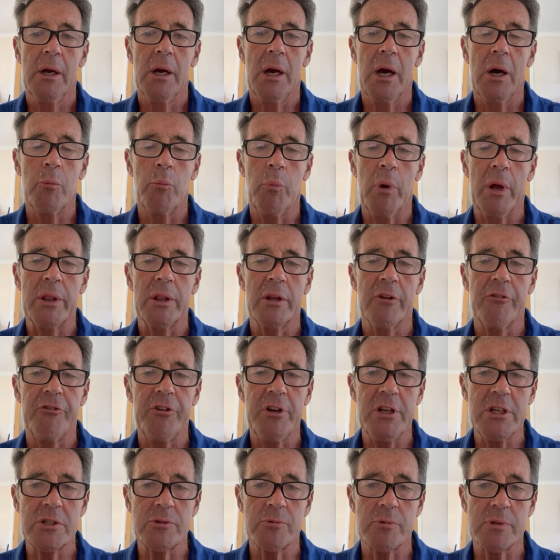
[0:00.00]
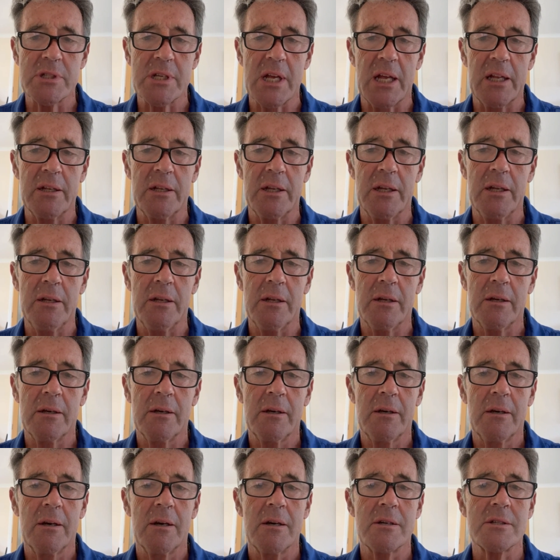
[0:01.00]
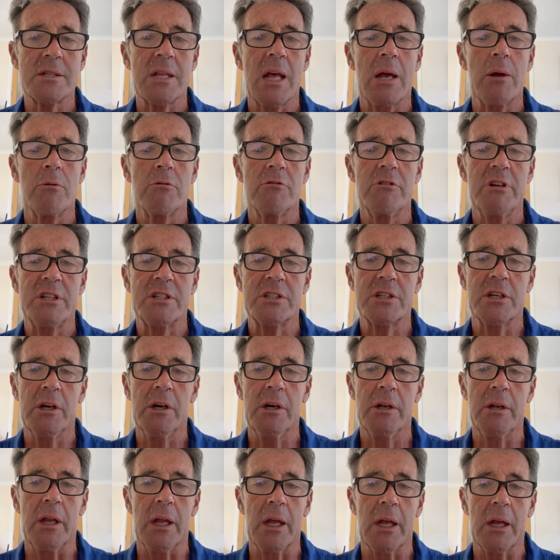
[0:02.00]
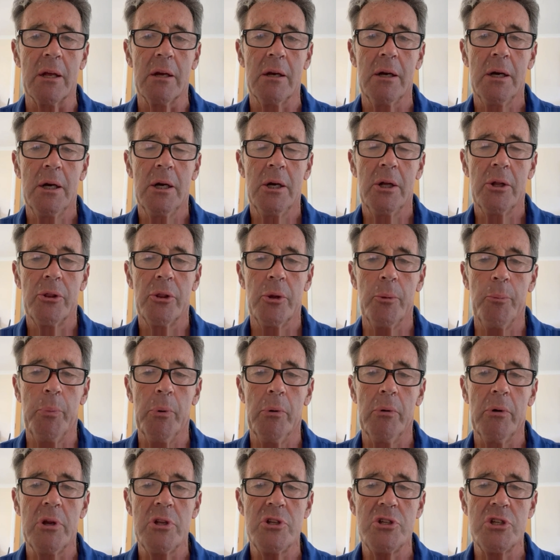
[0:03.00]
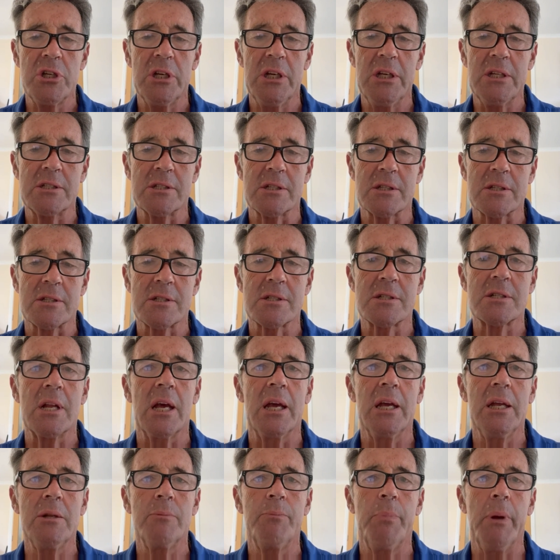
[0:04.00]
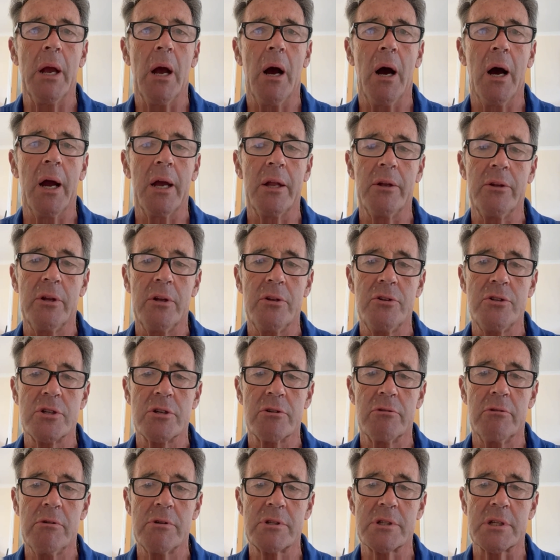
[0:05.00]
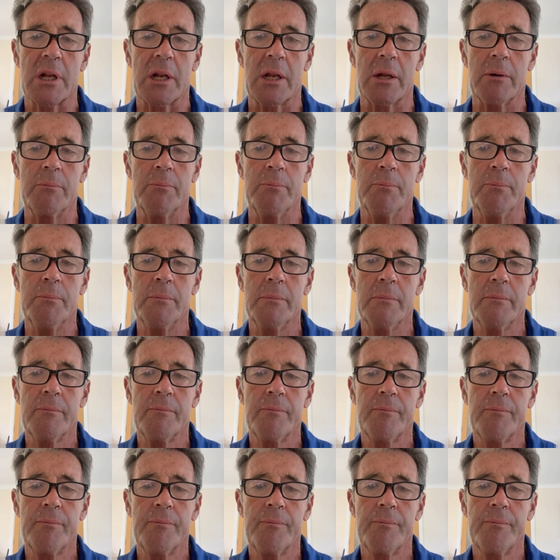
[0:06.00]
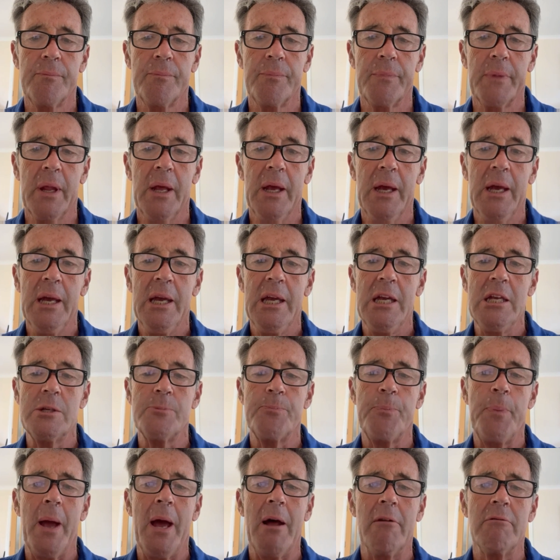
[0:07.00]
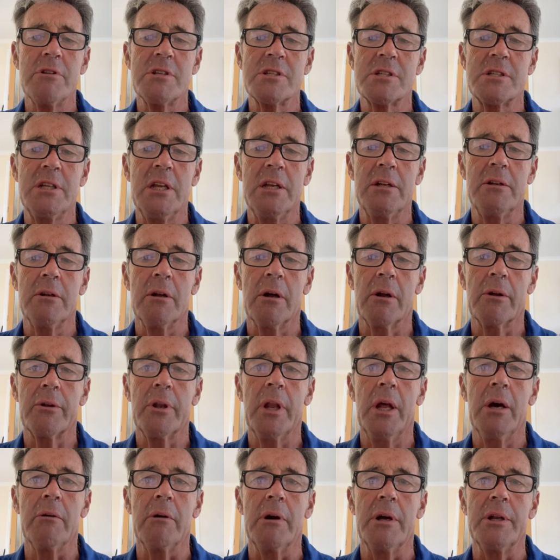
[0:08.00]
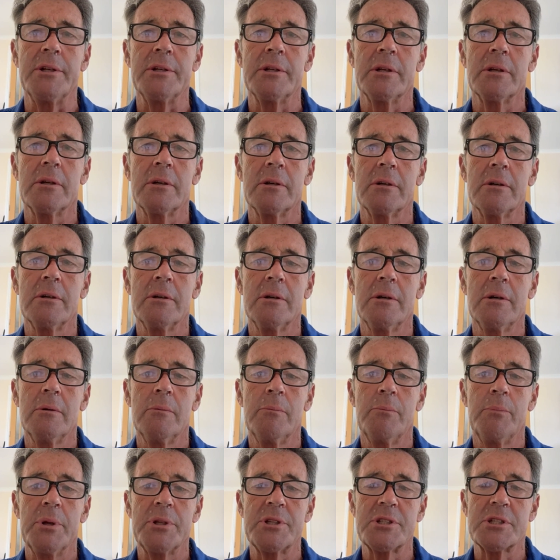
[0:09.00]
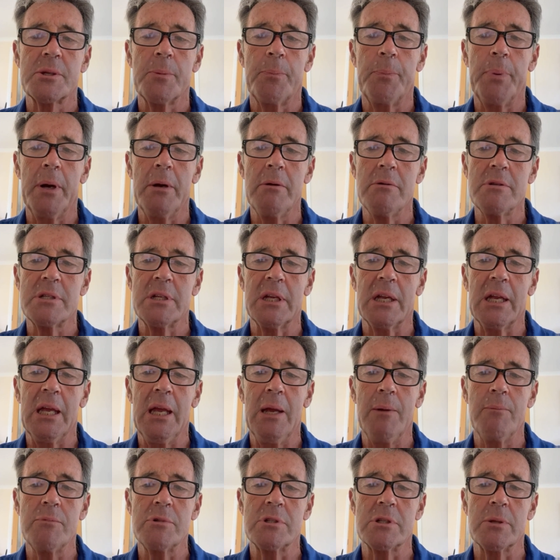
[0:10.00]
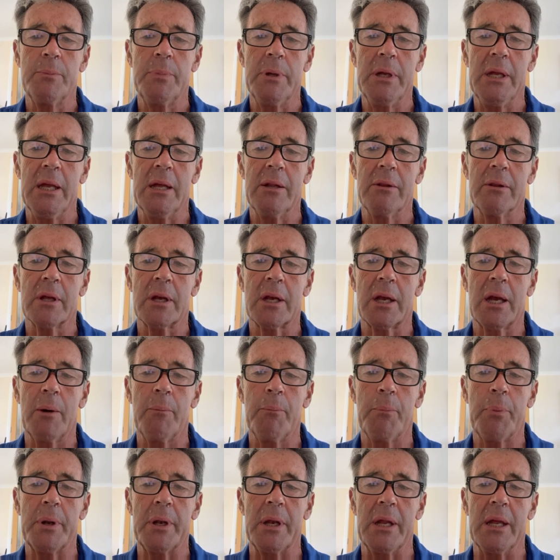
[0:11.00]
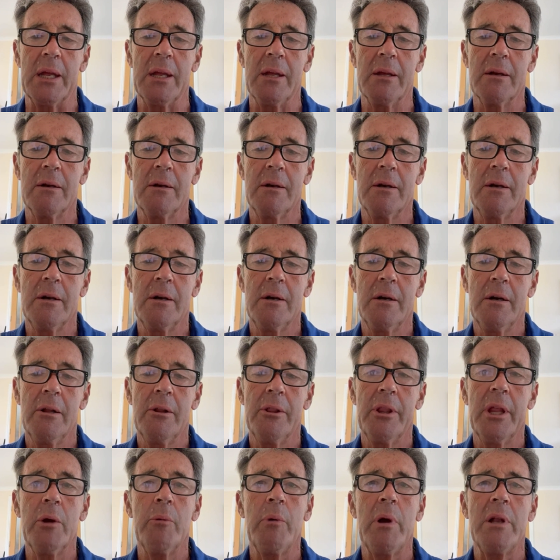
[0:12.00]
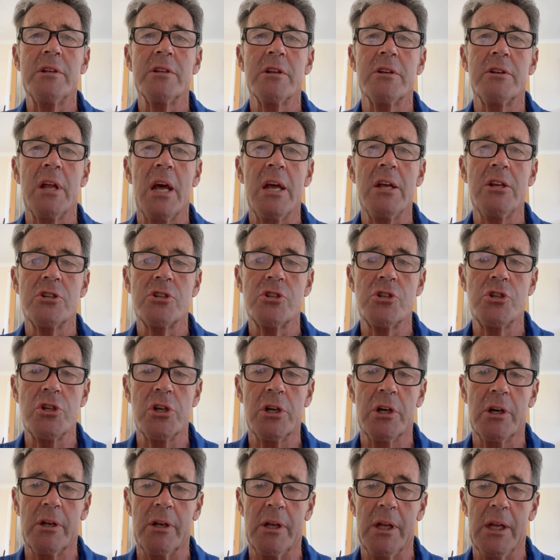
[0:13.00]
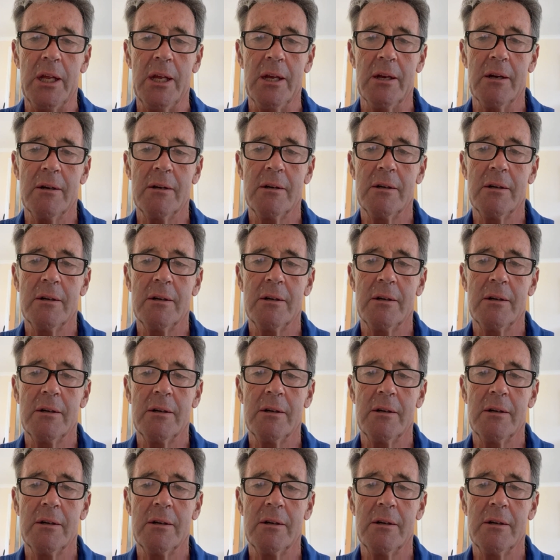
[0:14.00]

And when the feast was ended, as they were returning, the boy Jesus stayed behind in Jerusalem. His parents did not know it, but supposing him to be in the company, they went a day's journey.